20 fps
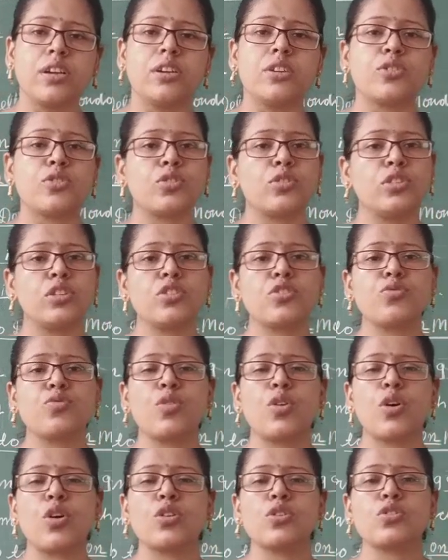So this
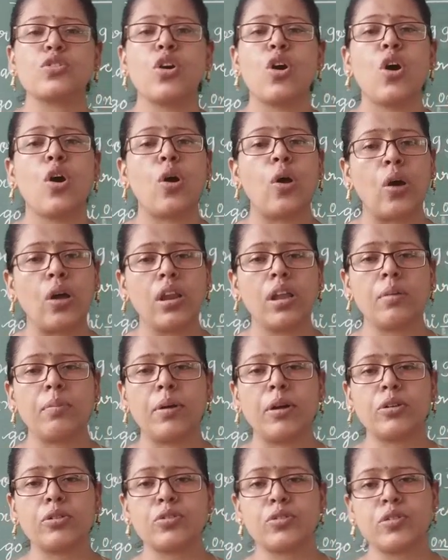was all
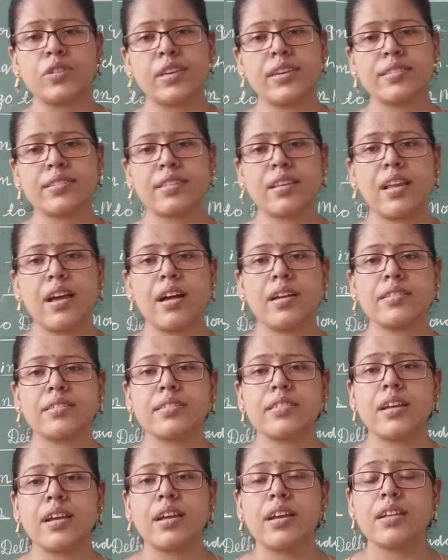about today's class.